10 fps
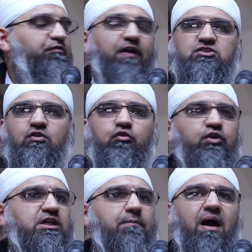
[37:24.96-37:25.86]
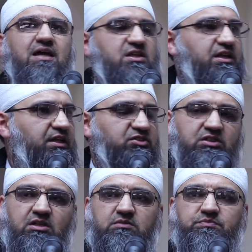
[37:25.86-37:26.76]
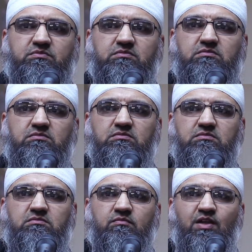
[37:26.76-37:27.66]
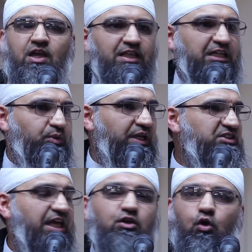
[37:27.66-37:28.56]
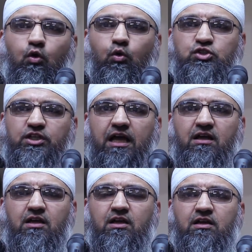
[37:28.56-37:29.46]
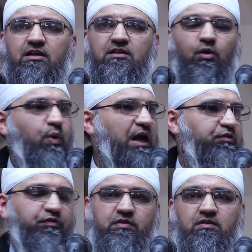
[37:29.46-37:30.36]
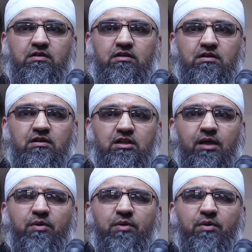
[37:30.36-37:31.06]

effects of greed and miserliness. That's why they say in conclusion that the wealth, the